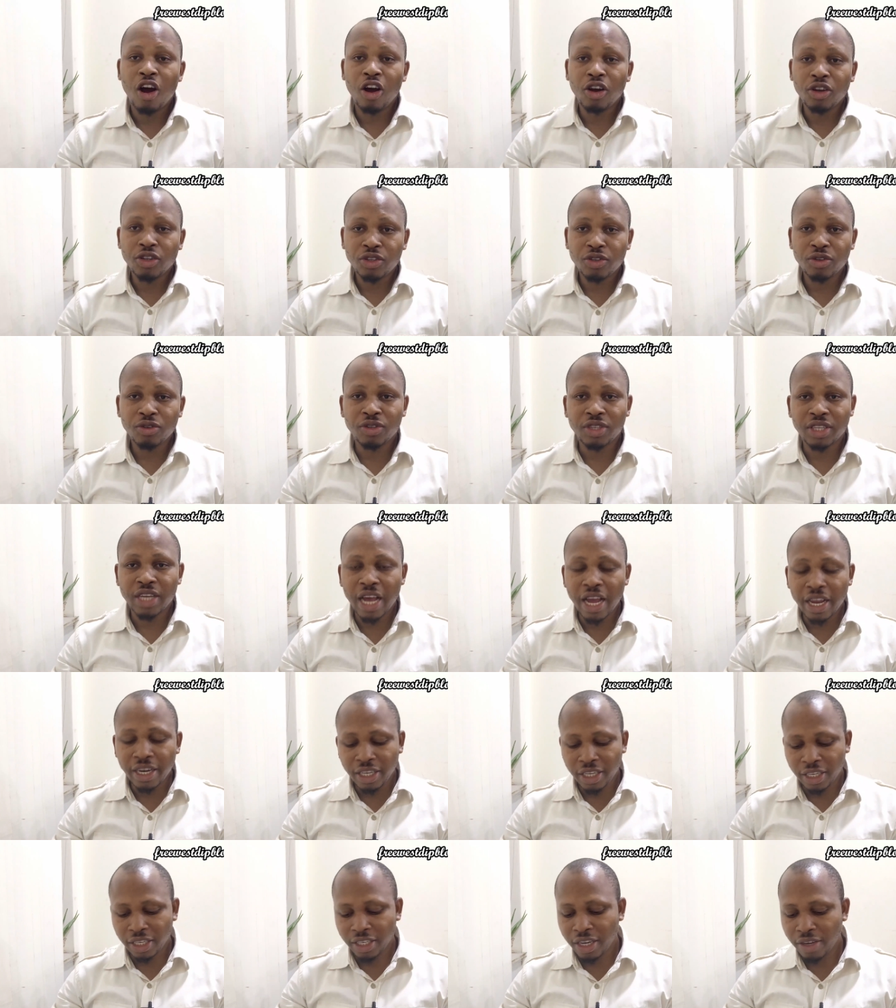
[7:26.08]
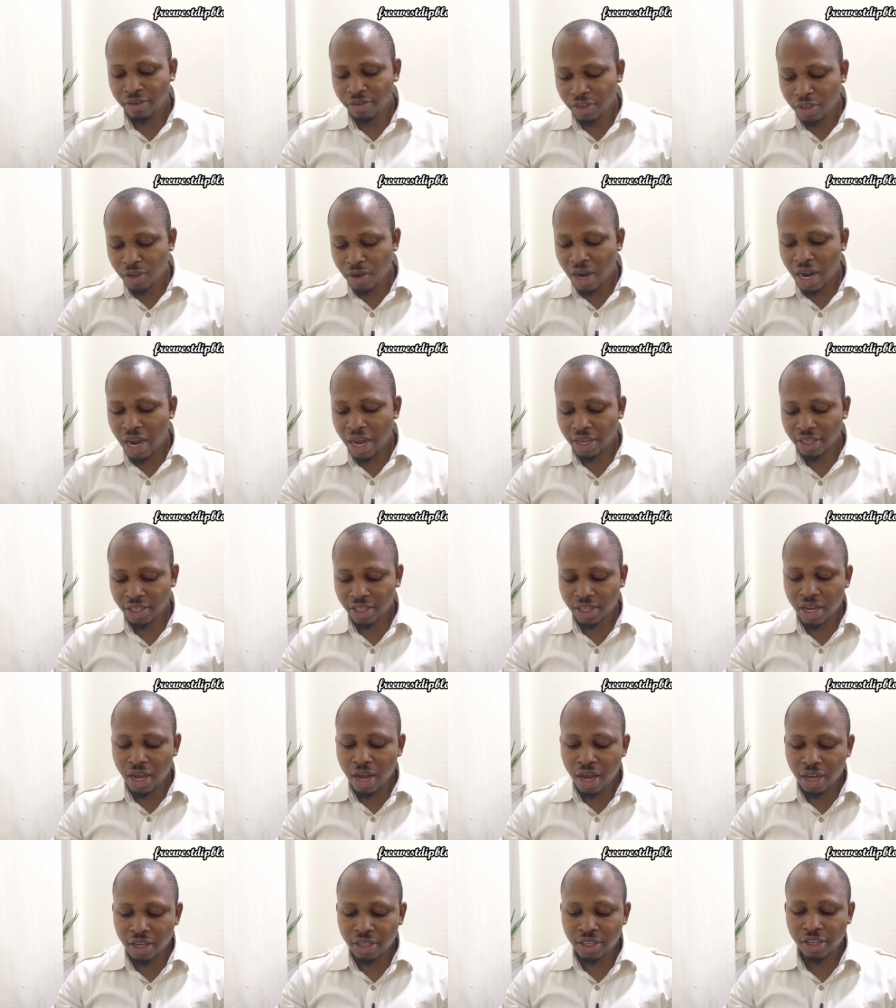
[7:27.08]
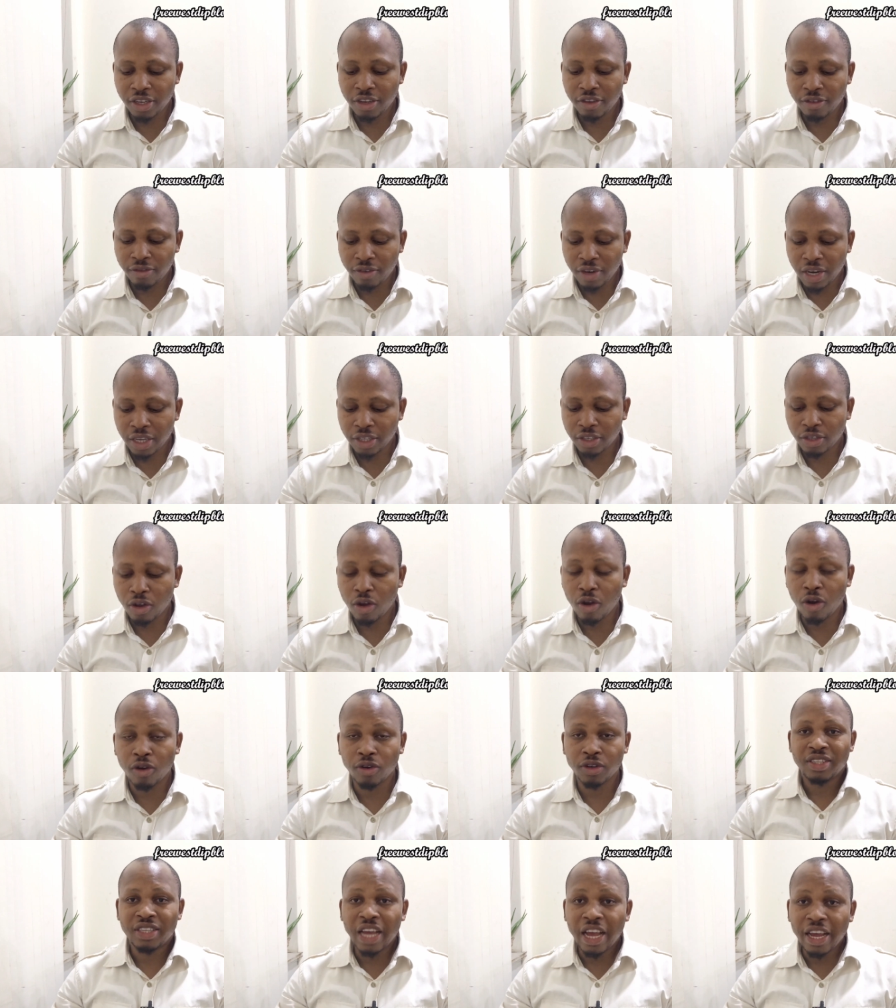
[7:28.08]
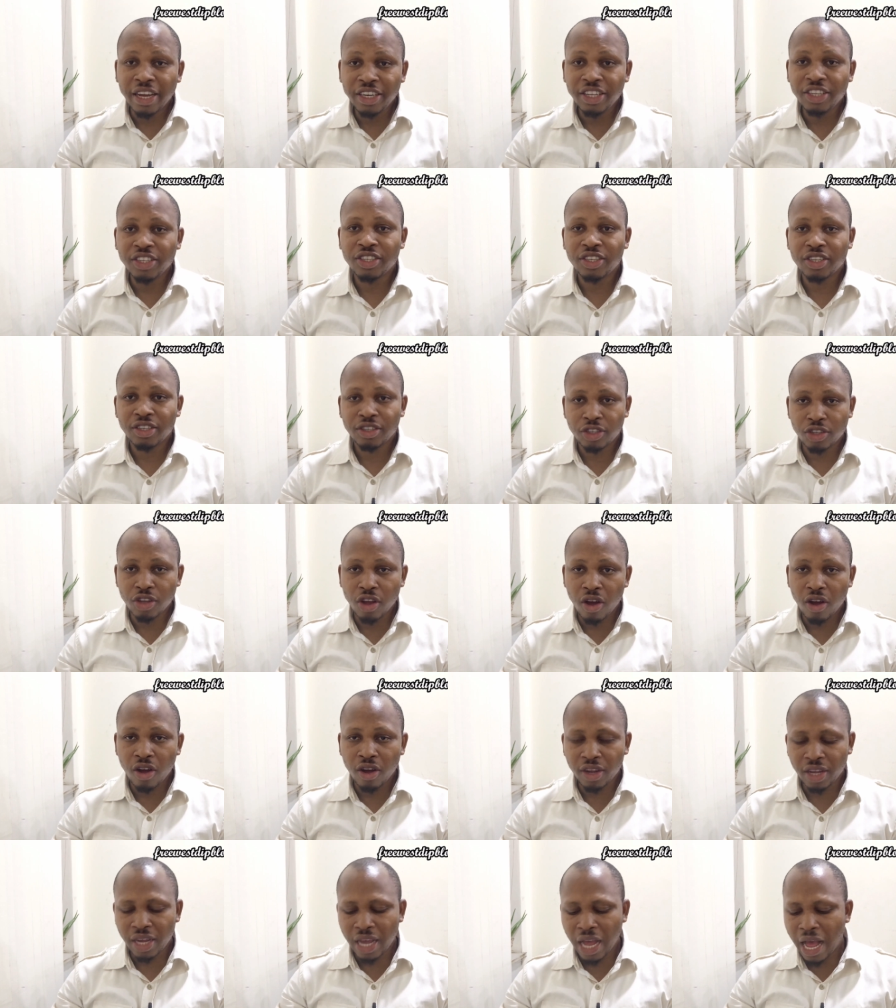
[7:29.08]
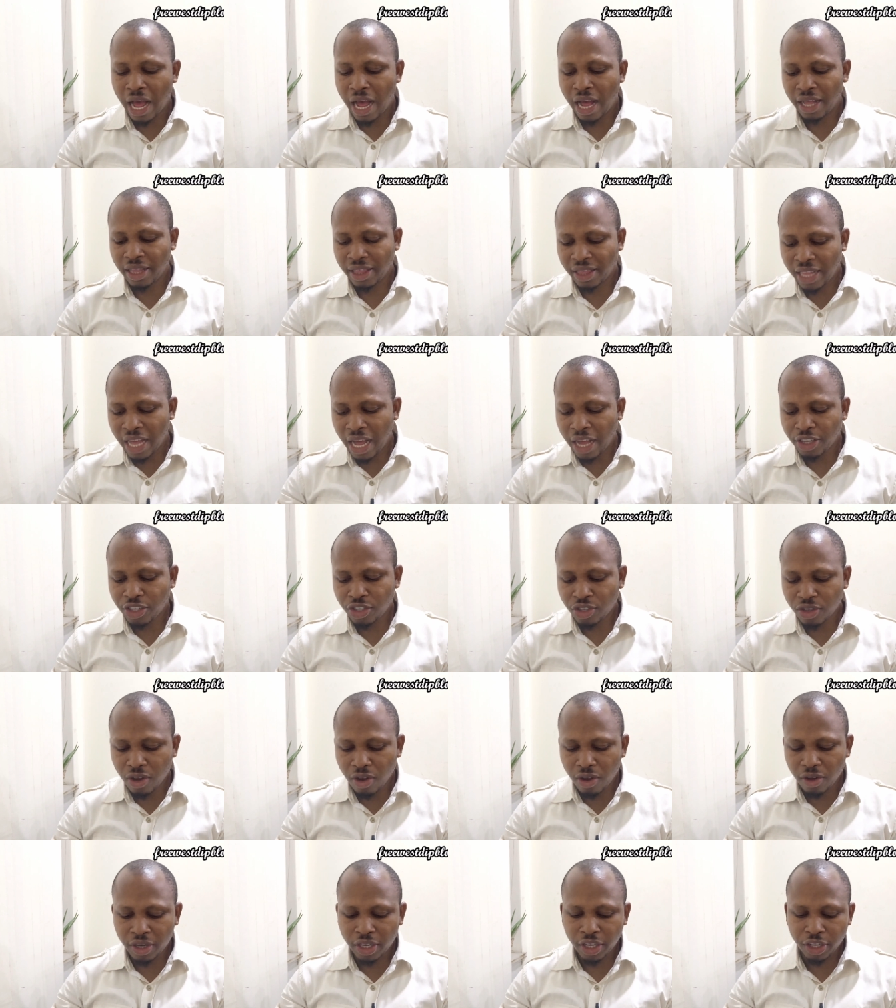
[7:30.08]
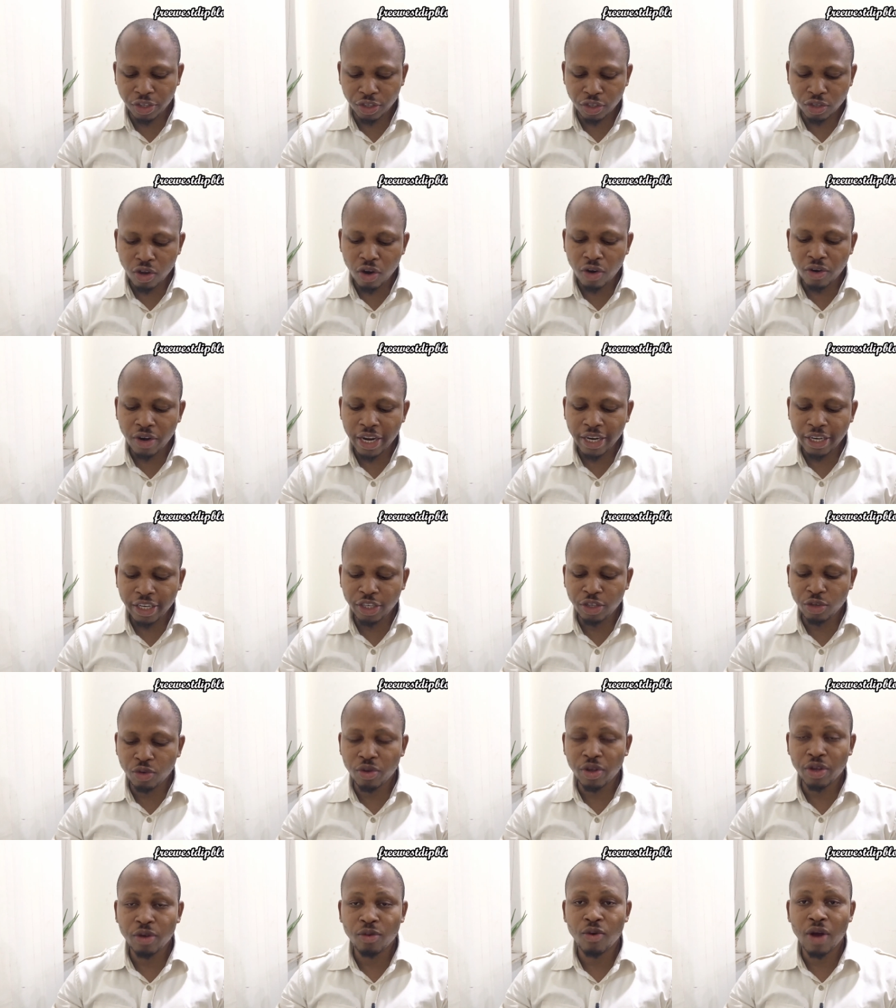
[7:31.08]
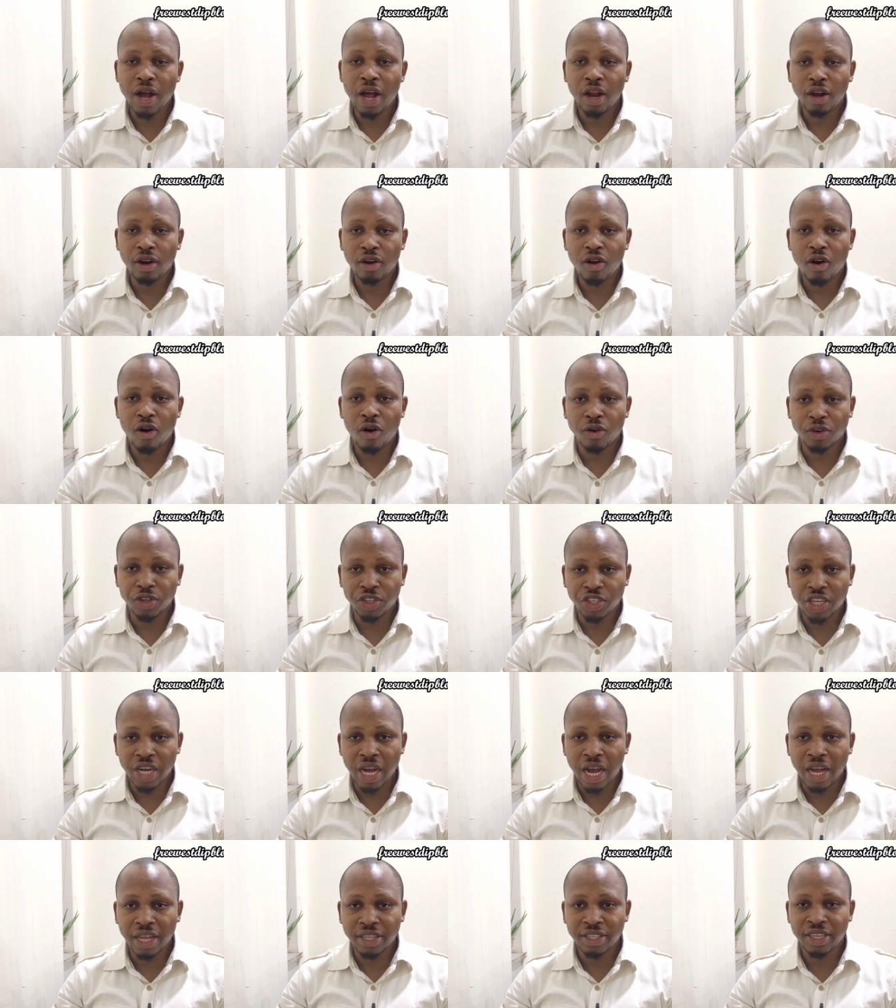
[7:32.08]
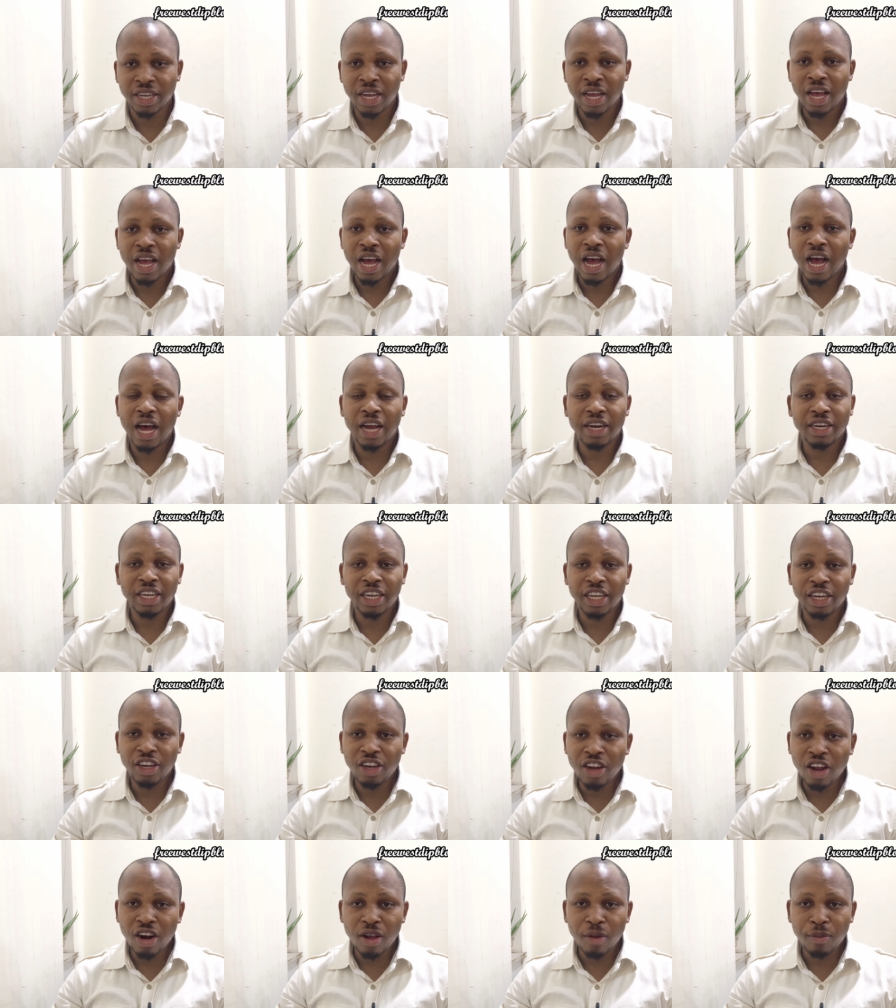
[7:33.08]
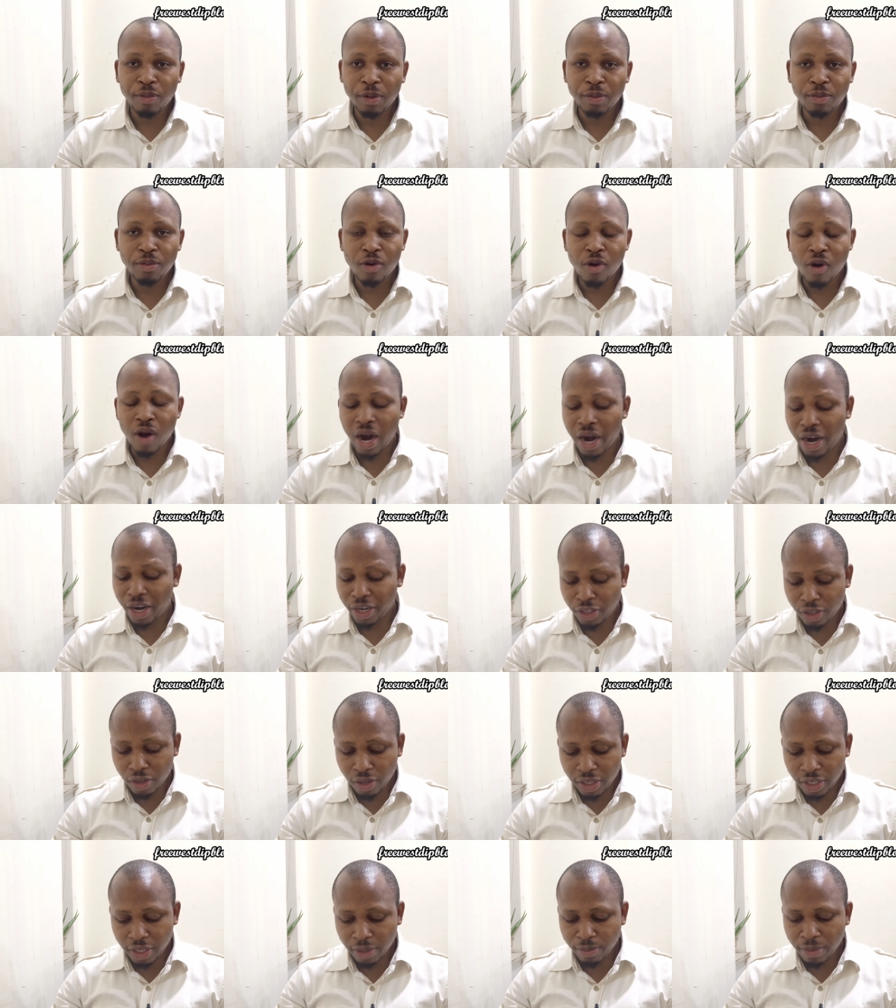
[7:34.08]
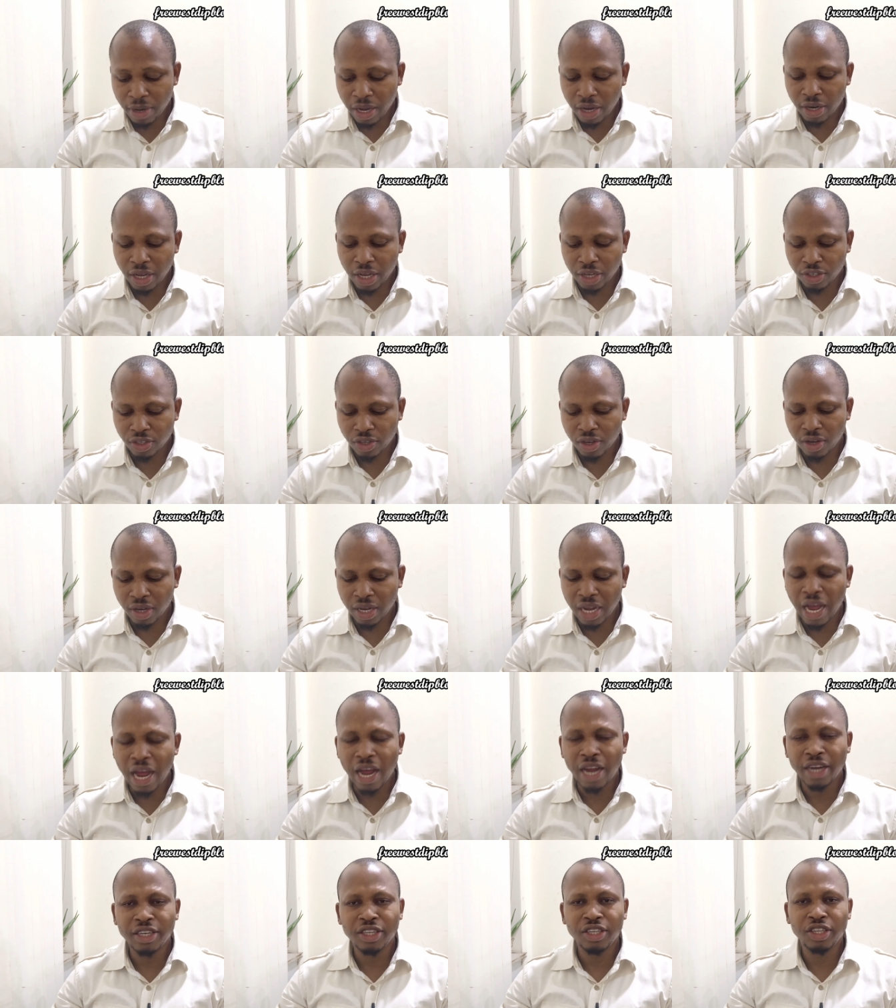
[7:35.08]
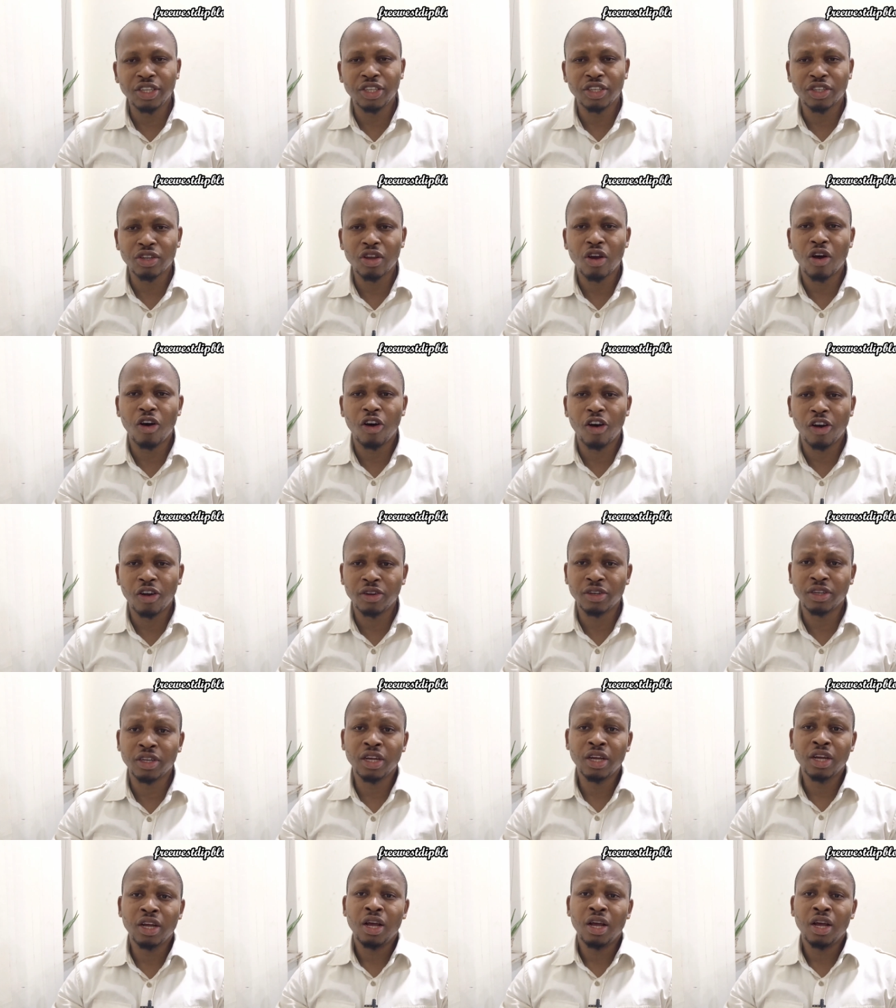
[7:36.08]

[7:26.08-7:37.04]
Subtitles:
Also, Davido has caused influence on Teni's song, and that song is already doing well on chart, and a lot of people are talking about that song, and is on